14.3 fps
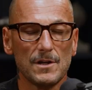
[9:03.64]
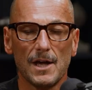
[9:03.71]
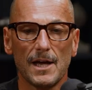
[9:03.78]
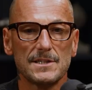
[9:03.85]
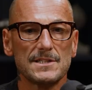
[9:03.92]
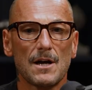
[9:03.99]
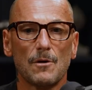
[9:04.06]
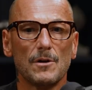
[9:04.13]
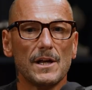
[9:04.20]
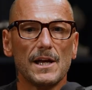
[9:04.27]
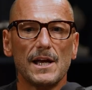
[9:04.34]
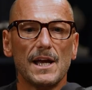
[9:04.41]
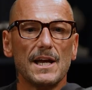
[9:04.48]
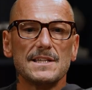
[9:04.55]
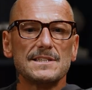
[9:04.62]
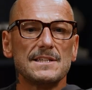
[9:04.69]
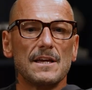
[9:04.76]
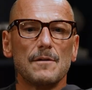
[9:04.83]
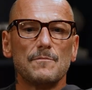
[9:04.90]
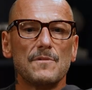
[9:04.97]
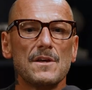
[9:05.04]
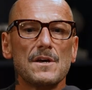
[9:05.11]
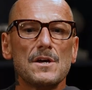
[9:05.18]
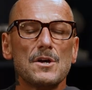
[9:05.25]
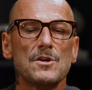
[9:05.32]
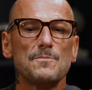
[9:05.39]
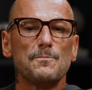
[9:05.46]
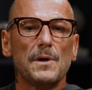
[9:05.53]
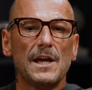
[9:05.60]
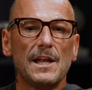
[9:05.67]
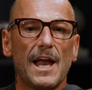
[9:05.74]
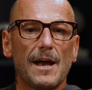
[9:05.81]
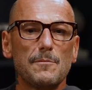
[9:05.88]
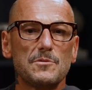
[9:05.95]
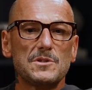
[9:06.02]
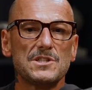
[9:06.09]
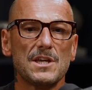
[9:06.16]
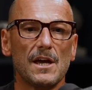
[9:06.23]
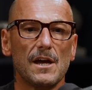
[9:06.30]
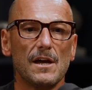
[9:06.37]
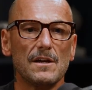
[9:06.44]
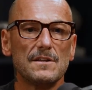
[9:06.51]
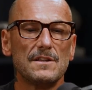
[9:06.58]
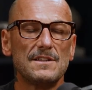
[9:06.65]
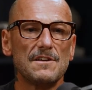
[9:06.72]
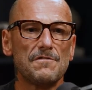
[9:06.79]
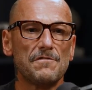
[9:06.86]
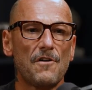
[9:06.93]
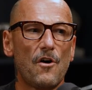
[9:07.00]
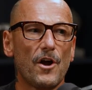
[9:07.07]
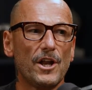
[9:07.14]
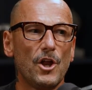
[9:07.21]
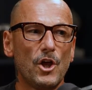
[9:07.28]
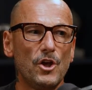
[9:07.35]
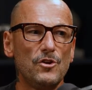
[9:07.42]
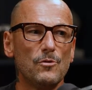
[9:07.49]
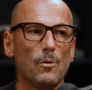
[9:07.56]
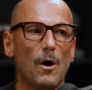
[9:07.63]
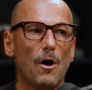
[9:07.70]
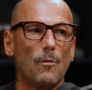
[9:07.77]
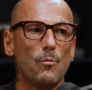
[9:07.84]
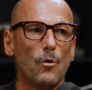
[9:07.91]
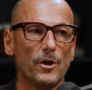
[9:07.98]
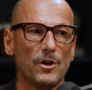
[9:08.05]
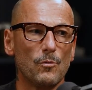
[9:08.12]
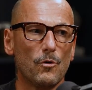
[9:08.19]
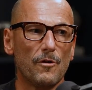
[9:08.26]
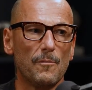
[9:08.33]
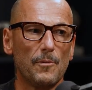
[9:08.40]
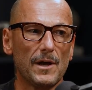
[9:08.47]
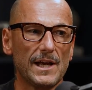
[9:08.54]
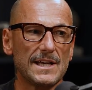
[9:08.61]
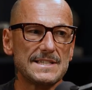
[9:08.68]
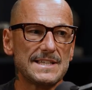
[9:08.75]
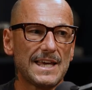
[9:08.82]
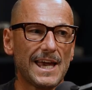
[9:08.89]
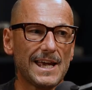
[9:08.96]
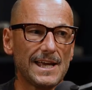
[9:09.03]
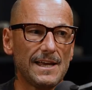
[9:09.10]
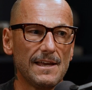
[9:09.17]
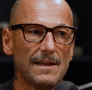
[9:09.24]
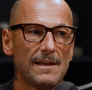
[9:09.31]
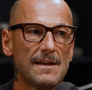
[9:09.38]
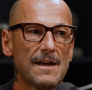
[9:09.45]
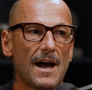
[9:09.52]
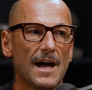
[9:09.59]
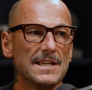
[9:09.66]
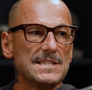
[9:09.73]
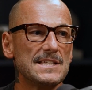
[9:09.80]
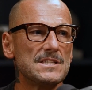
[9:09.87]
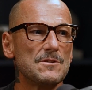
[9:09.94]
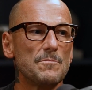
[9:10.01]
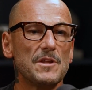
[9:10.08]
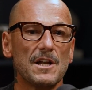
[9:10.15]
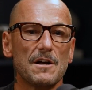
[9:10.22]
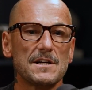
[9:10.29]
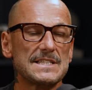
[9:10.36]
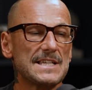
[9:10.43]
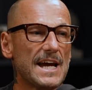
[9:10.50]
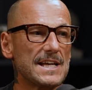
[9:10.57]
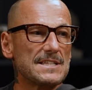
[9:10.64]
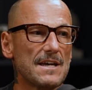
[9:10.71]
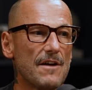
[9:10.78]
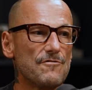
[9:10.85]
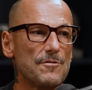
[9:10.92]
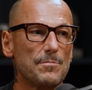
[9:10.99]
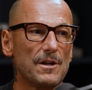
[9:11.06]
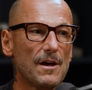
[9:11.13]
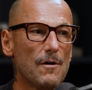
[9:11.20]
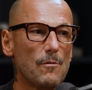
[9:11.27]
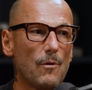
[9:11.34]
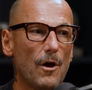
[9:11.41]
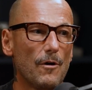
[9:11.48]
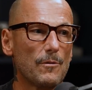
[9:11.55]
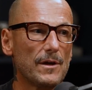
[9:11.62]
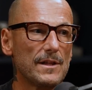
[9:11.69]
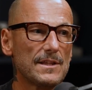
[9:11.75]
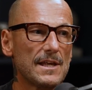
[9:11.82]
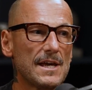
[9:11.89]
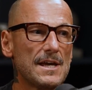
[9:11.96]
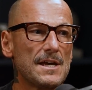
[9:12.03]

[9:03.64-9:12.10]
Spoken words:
Yeah, totally. It's being able to define who you are and what you want to be is key. And this is something I say to everybody I work with.